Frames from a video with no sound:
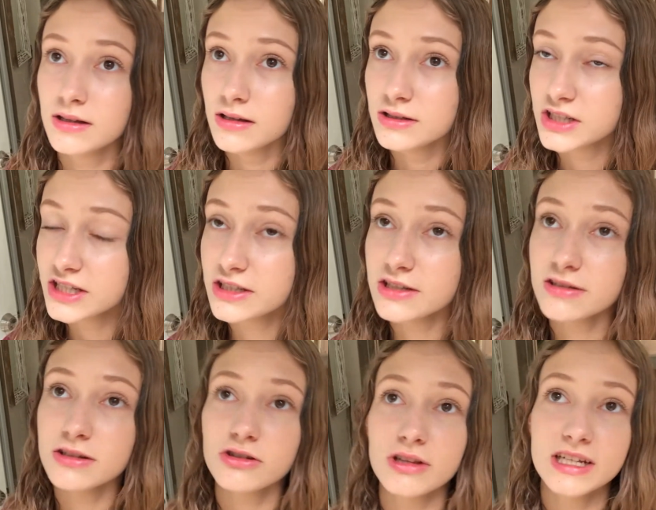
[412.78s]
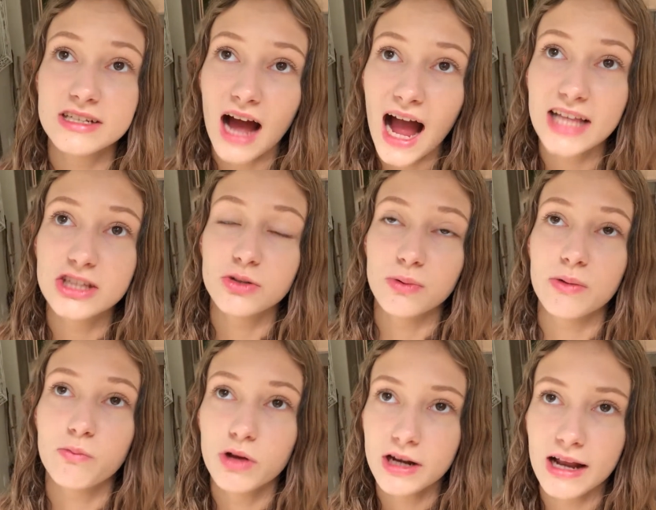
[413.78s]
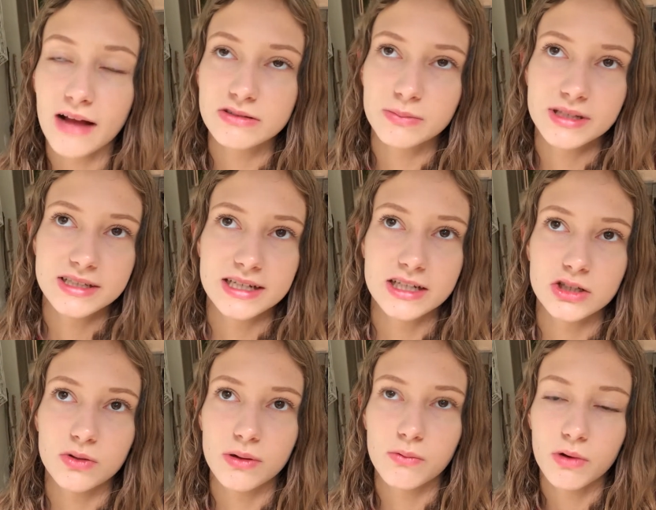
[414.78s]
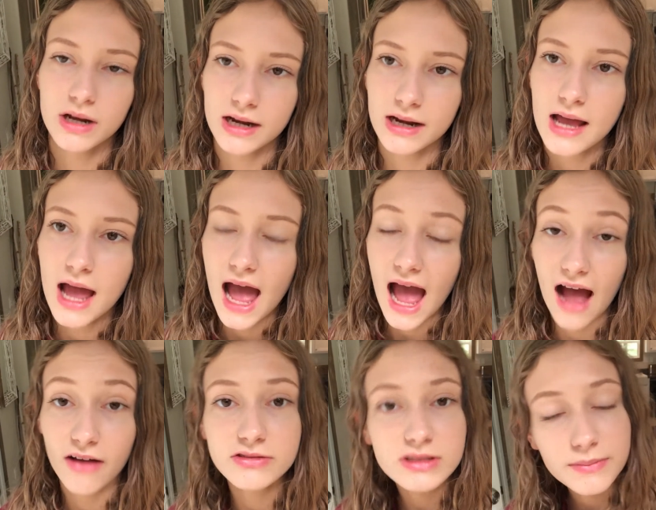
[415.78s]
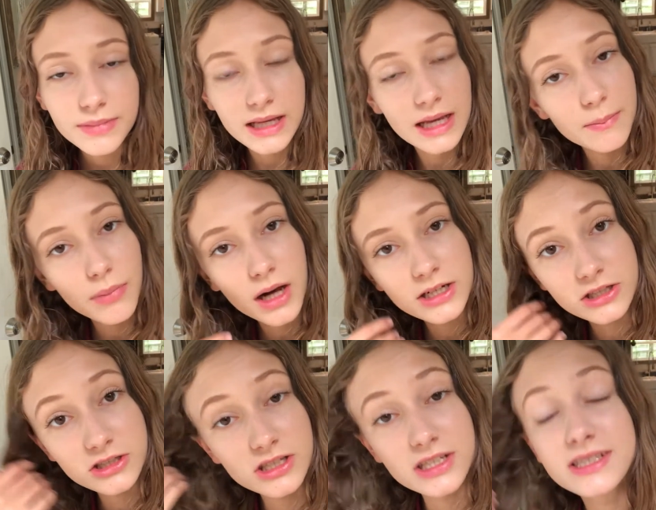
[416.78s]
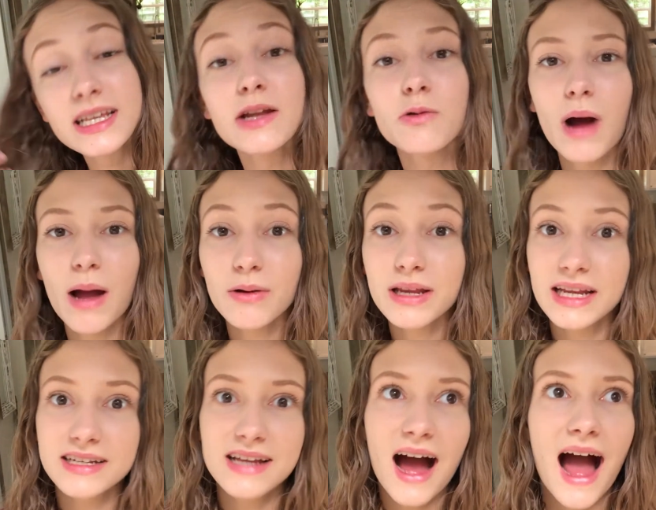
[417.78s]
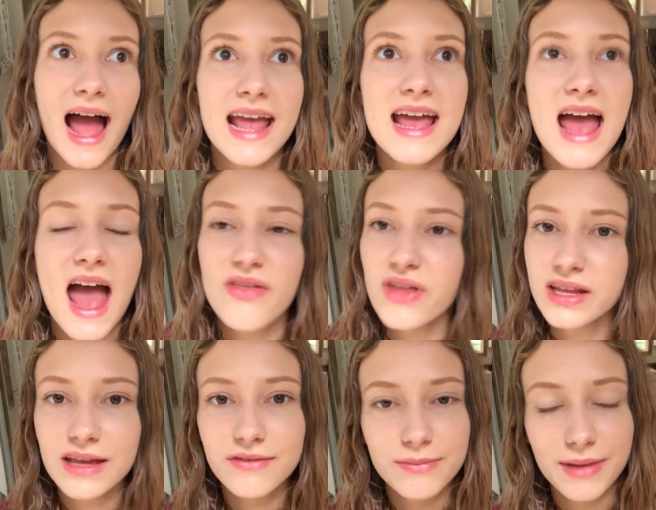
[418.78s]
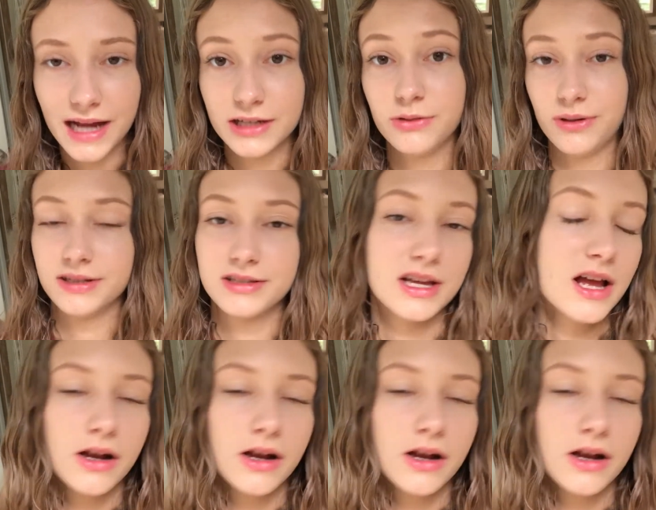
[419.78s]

Jesus literally died so we wouldn't have to be sick, so we wouldn't have to be in bondage to sin. Why would he die and then give it back to us?